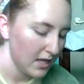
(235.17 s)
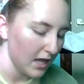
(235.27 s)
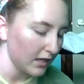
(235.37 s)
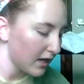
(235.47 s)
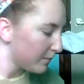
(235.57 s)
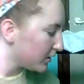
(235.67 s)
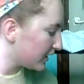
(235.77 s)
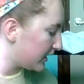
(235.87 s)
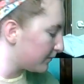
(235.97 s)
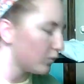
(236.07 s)
A couple
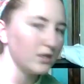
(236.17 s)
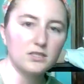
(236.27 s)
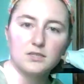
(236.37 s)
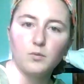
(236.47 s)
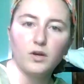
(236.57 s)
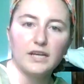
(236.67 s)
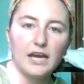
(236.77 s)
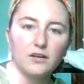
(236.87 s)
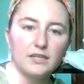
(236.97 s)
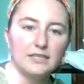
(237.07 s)
of key points to point
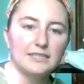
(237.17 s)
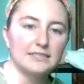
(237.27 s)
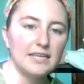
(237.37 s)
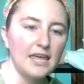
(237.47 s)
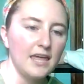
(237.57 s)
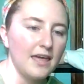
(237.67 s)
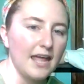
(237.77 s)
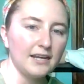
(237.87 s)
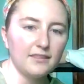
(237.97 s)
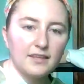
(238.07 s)
out is
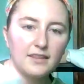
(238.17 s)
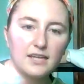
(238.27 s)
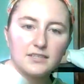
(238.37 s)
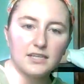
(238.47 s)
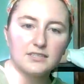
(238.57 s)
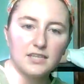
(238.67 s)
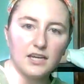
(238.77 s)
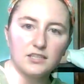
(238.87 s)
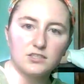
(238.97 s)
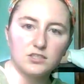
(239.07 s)
anything that does
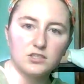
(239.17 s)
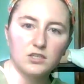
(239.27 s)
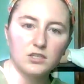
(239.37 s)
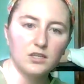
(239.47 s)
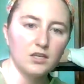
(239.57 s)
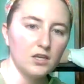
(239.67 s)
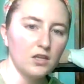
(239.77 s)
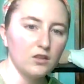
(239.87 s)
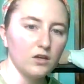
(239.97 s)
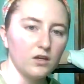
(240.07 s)
touch
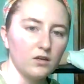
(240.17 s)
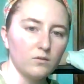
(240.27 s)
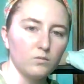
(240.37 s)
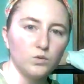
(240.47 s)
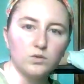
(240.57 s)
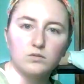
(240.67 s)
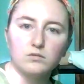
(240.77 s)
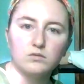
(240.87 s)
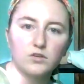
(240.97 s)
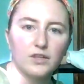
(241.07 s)
the
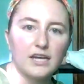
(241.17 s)
wound or the